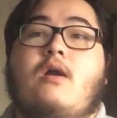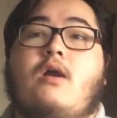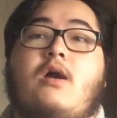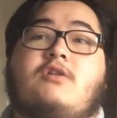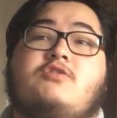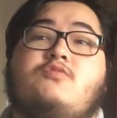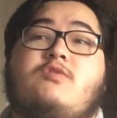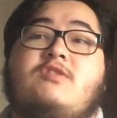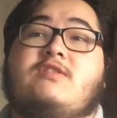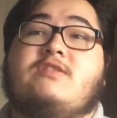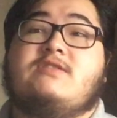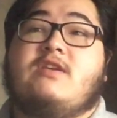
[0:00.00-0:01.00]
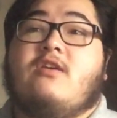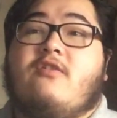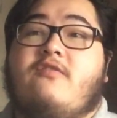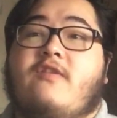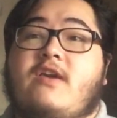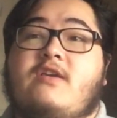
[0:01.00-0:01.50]
I just wanted to see your
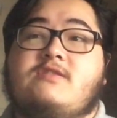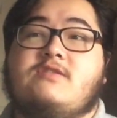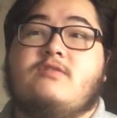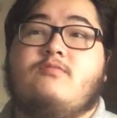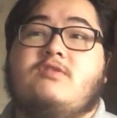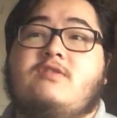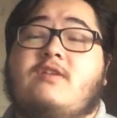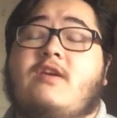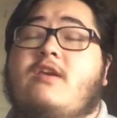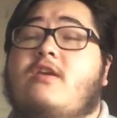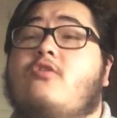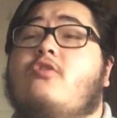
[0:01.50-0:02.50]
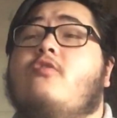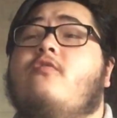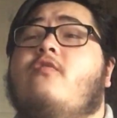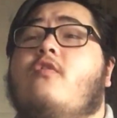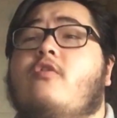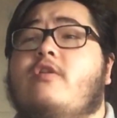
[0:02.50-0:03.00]
face. I wanted to hear your
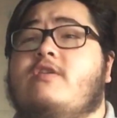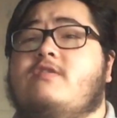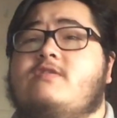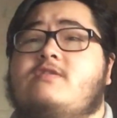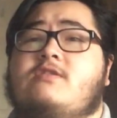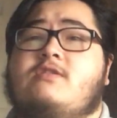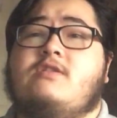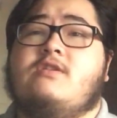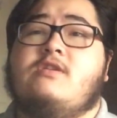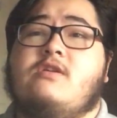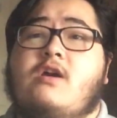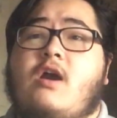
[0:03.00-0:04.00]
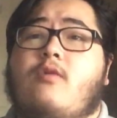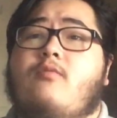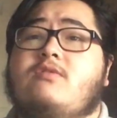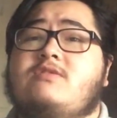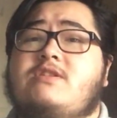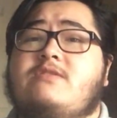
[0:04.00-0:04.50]
voice. I
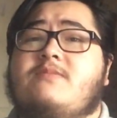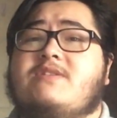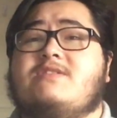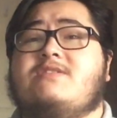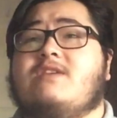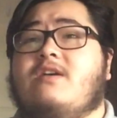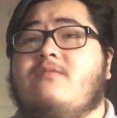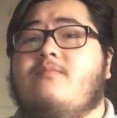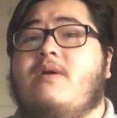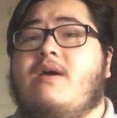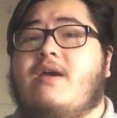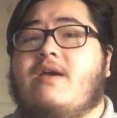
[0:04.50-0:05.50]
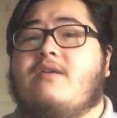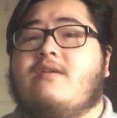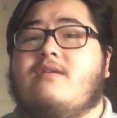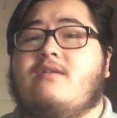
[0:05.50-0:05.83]
wanted my son back.